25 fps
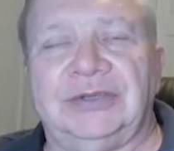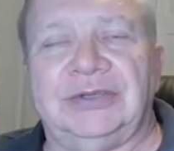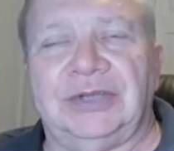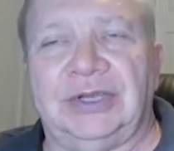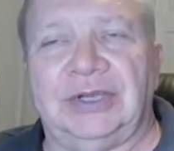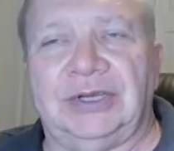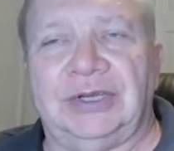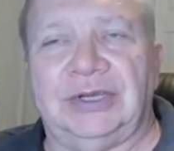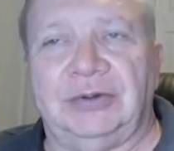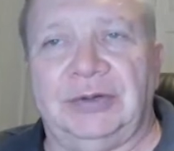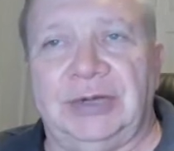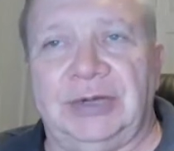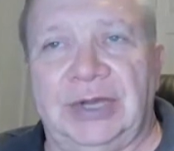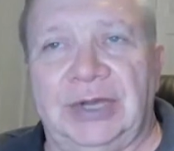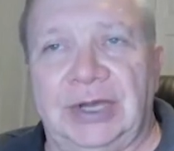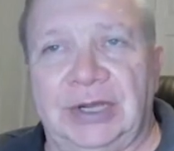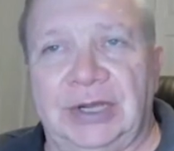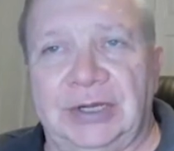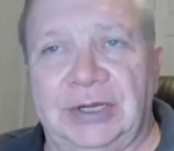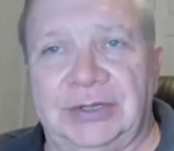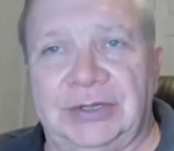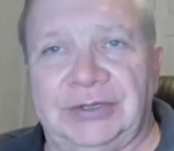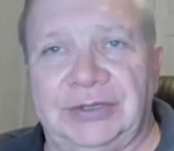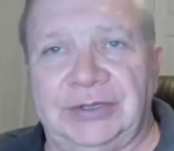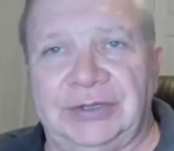
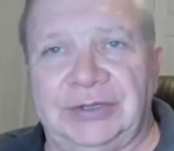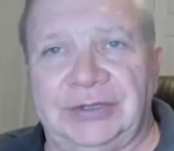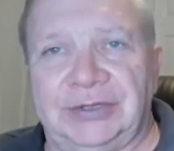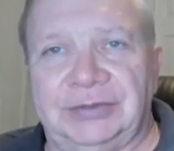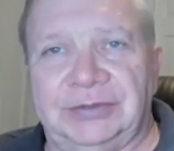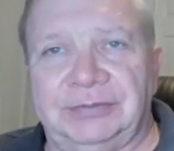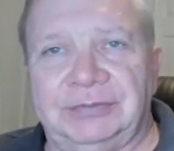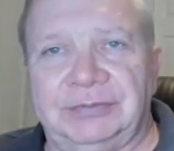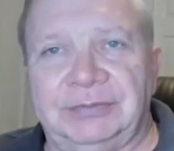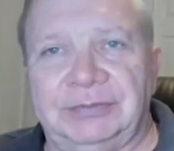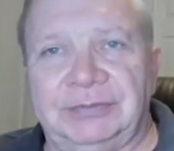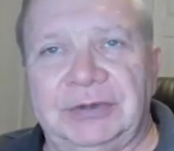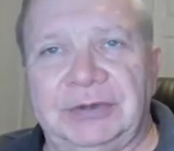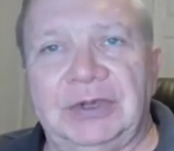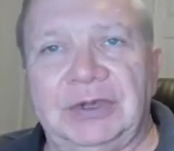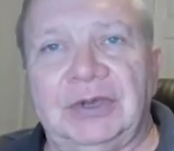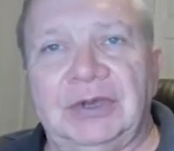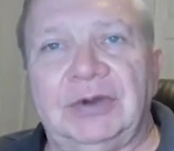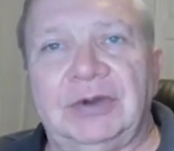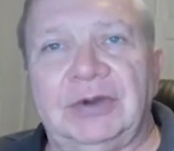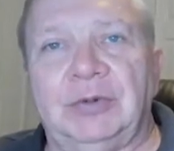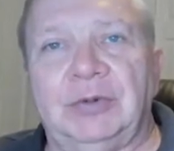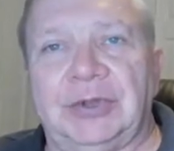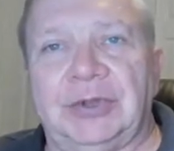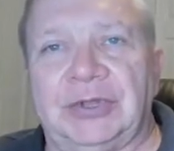psychoanalysis,
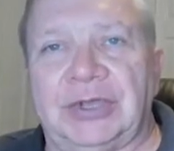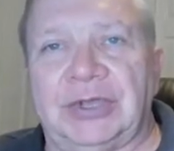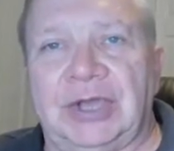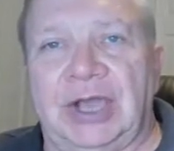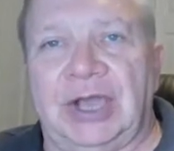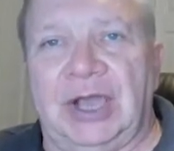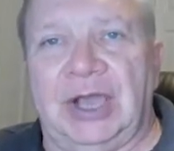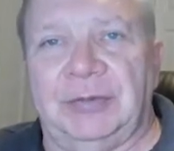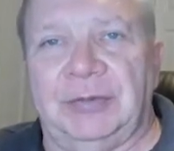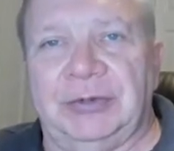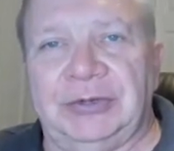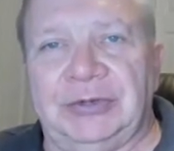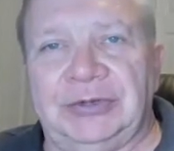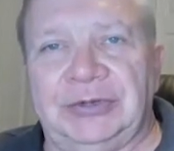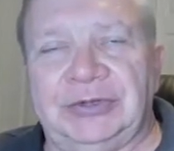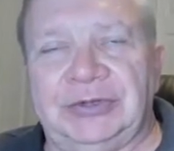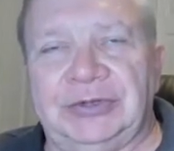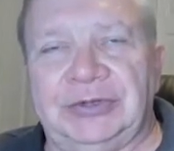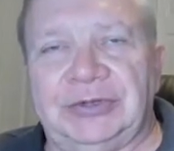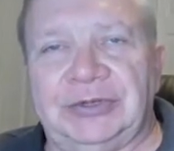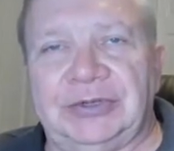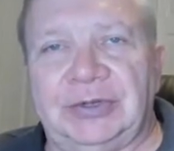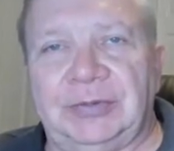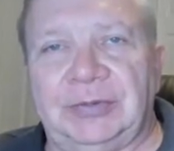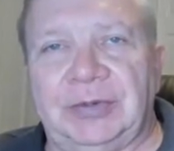with commas.
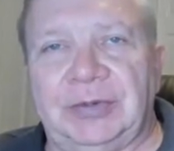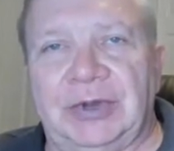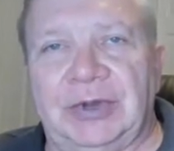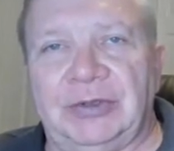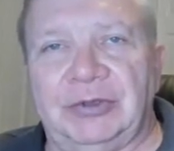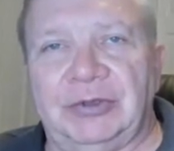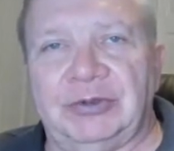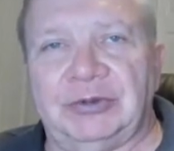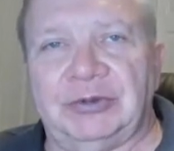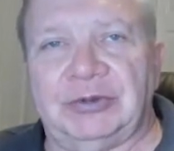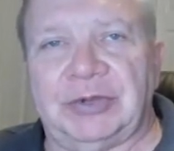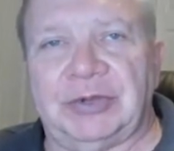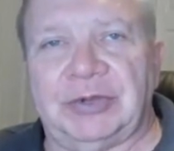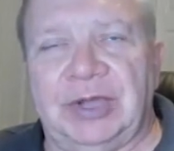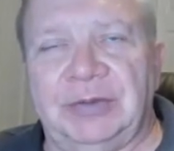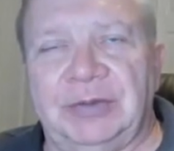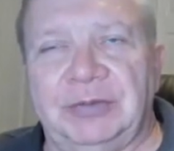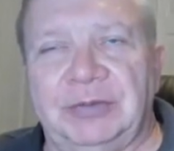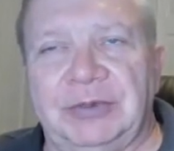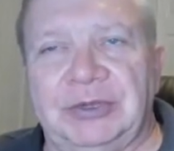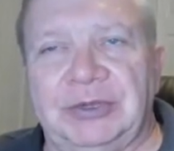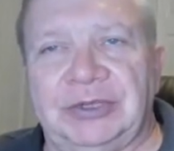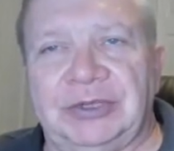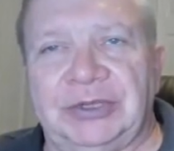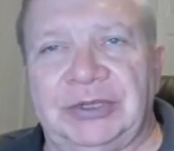Somehow those got
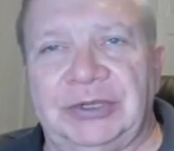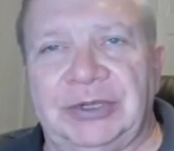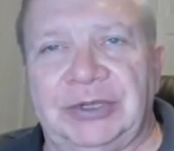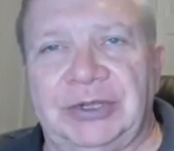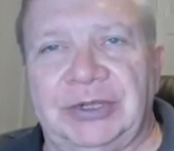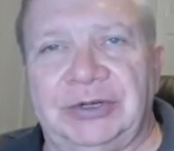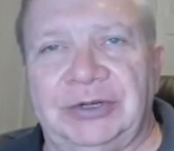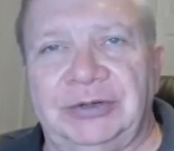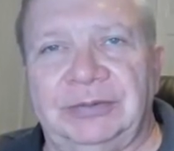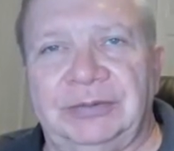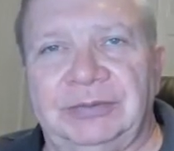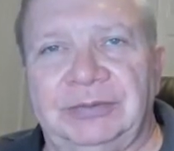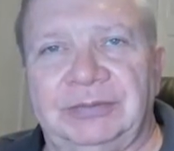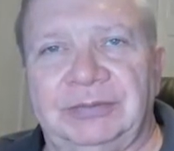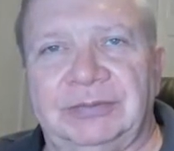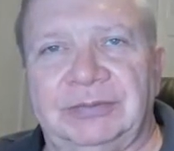missing there.